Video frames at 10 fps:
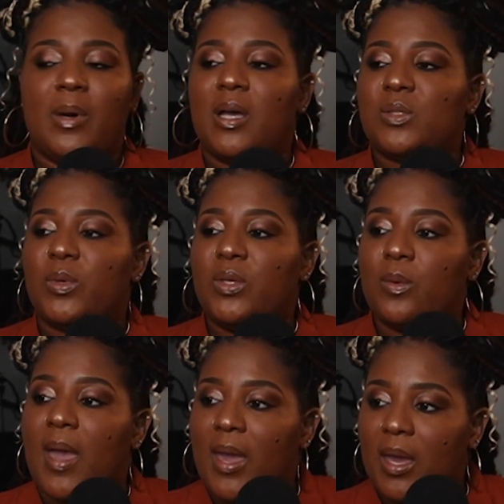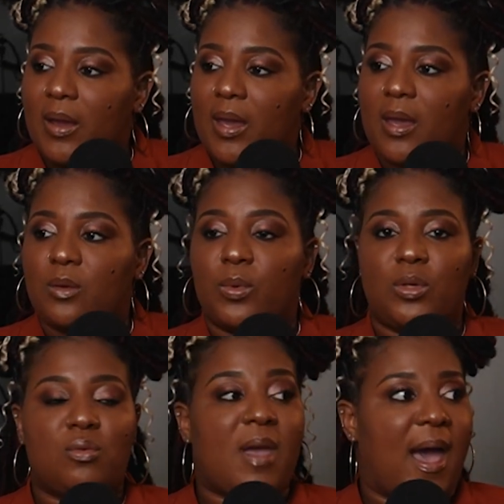Because when you're angry and when
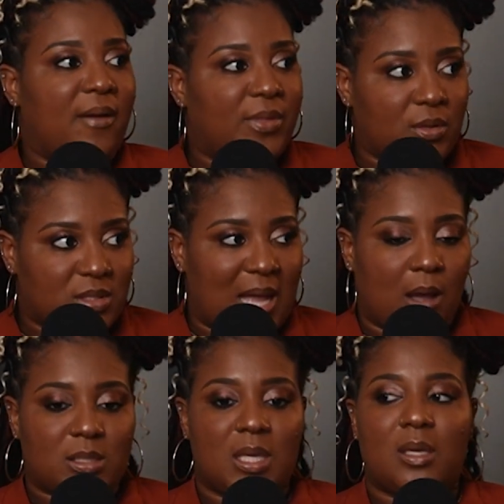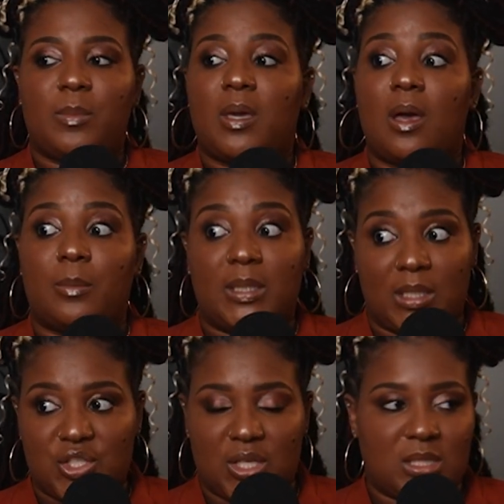you have those doubts, it can become
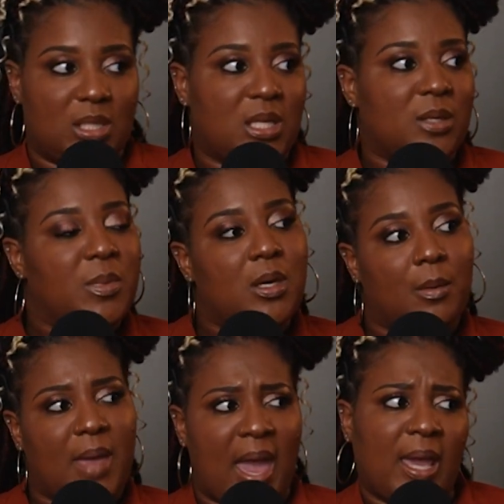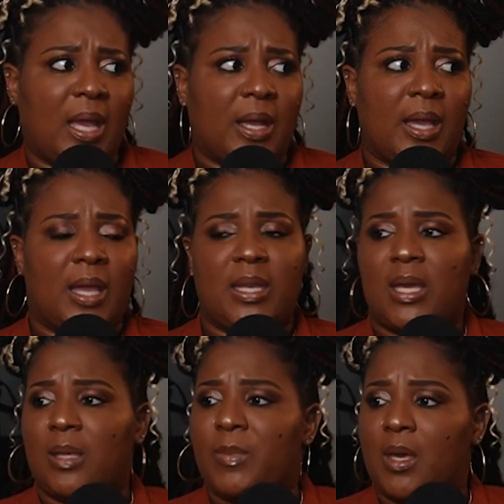malicious and it can become angry and it
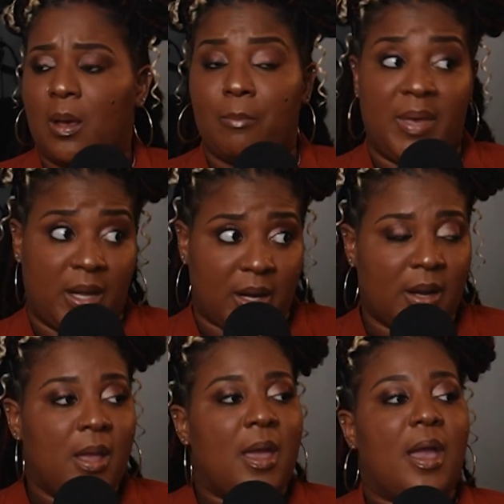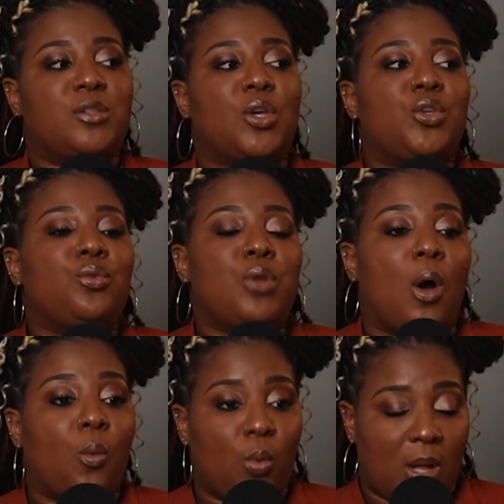can become bitter. And so you
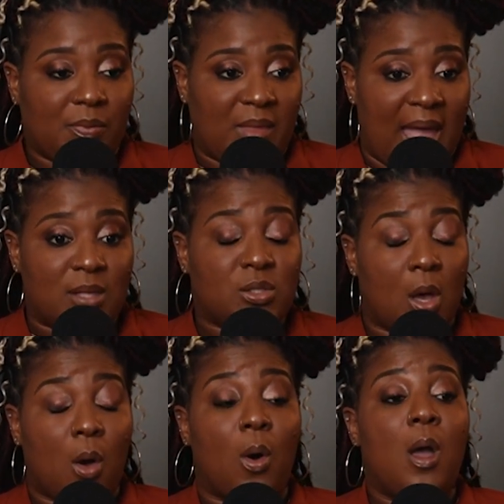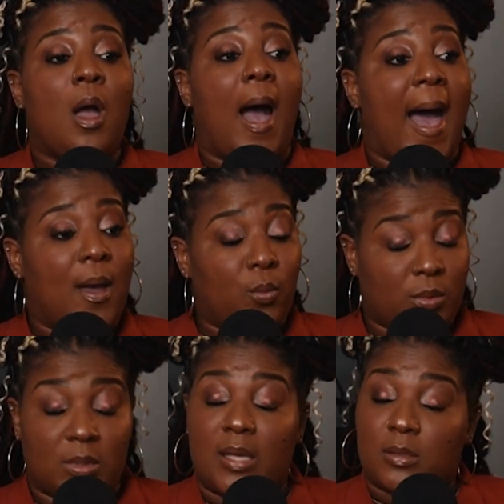don't want that. So
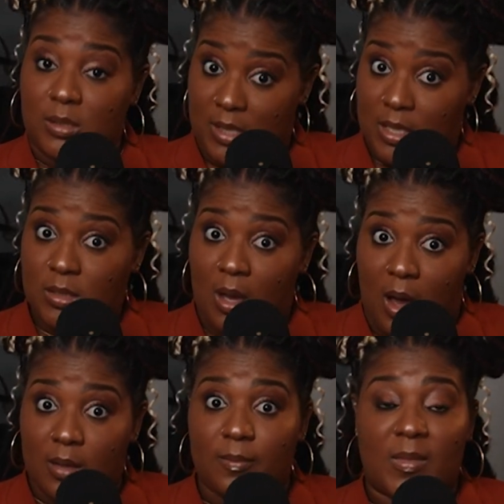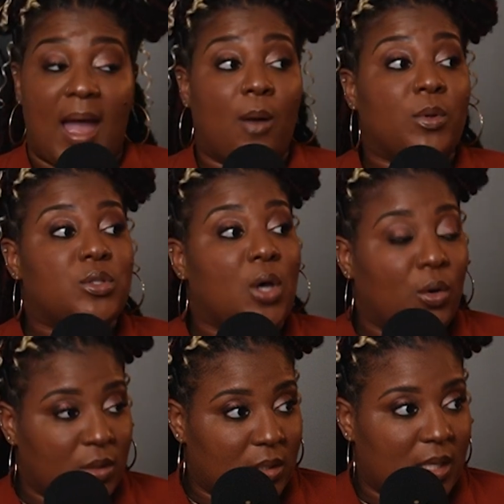that's the second thought. I would
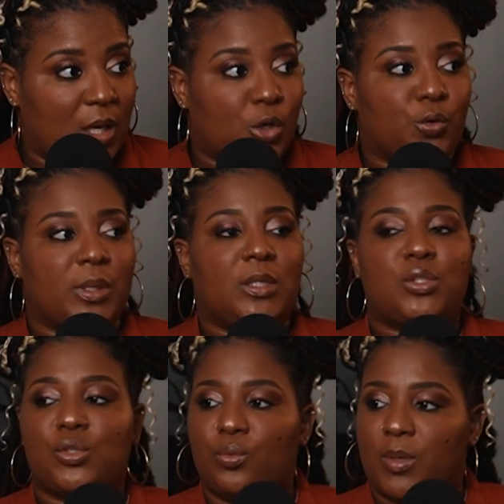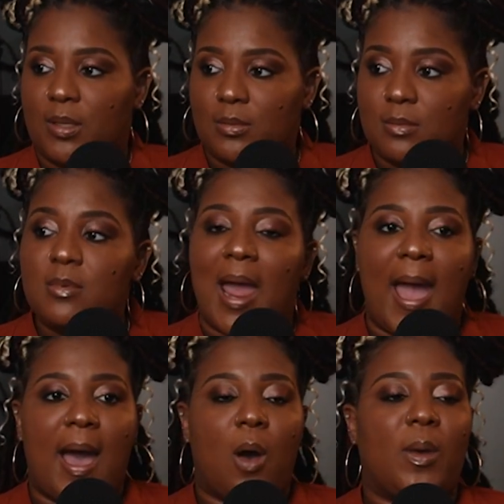totally agree to it
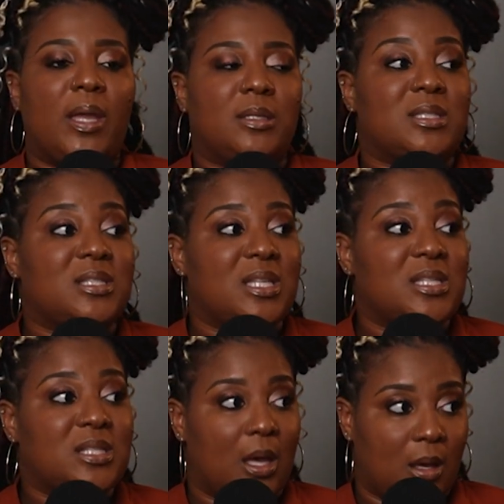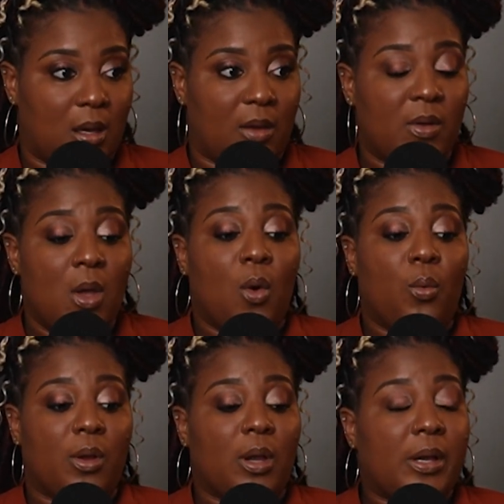now in a sense of
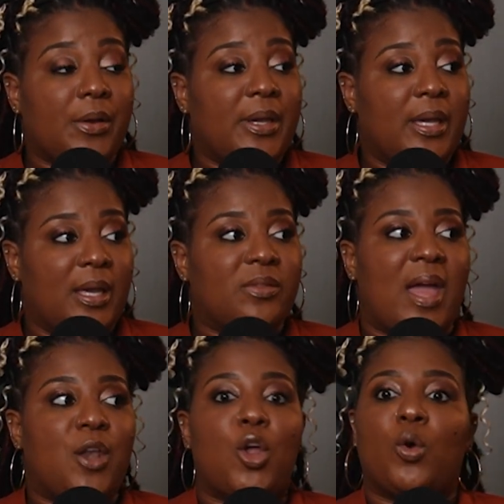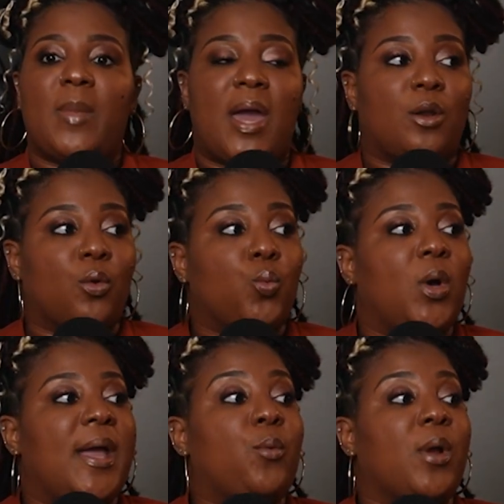we're agreeing that no matter
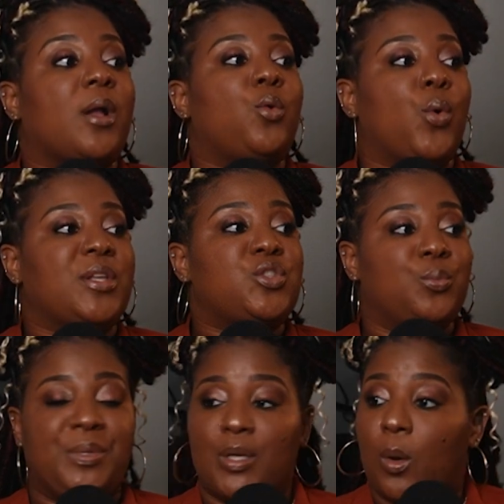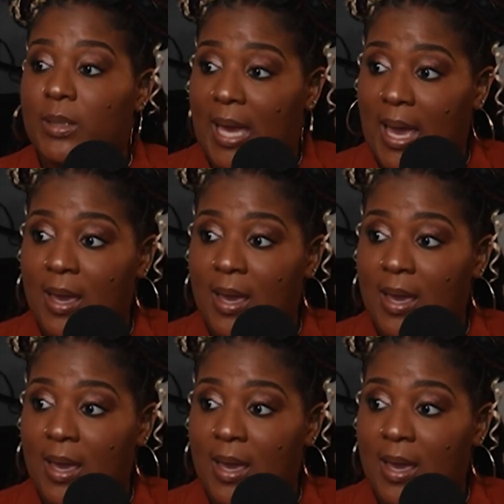what, we're going to be okay.